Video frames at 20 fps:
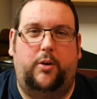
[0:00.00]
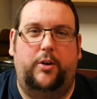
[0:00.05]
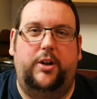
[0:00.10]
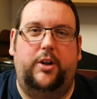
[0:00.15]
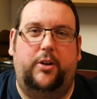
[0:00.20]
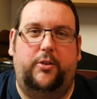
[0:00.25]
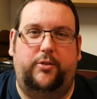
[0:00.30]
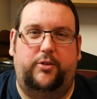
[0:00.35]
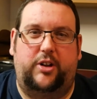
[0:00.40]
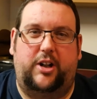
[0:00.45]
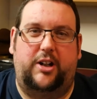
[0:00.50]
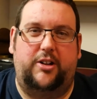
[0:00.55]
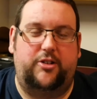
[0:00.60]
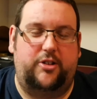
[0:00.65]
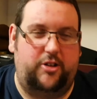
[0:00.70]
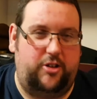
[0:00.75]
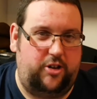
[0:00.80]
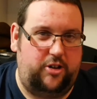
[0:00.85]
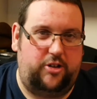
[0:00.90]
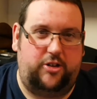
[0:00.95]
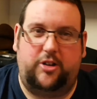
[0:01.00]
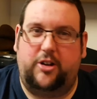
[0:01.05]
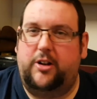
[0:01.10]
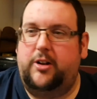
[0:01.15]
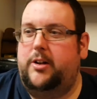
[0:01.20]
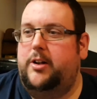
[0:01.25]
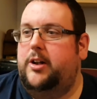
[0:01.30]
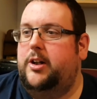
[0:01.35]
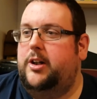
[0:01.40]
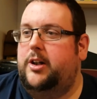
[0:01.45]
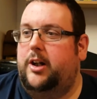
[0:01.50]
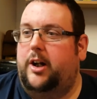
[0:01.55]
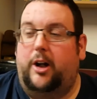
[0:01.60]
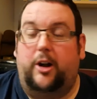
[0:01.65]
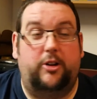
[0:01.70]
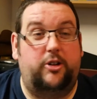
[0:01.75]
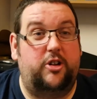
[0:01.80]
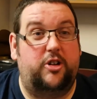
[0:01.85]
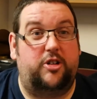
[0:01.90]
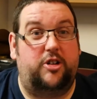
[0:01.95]
on the off chance,
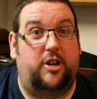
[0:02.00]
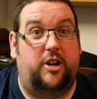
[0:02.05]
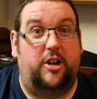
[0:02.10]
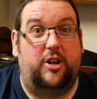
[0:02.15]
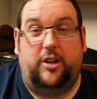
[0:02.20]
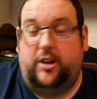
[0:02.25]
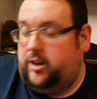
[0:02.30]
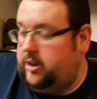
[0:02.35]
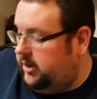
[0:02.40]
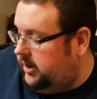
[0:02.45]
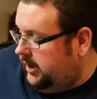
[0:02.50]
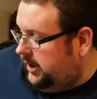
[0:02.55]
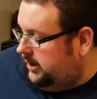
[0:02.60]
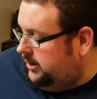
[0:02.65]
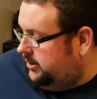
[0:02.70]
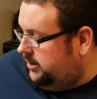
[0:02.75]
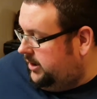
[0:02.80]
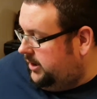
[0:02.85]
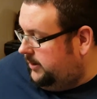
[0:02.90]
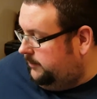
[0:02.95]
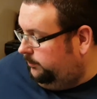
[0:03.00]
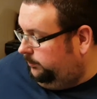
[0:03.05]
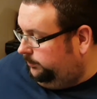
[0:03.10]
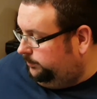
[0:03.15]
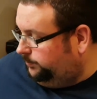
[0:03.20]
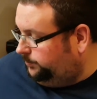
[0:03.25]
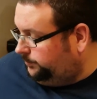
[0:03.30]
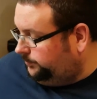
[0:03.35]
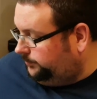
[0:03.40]
I'll just look, and I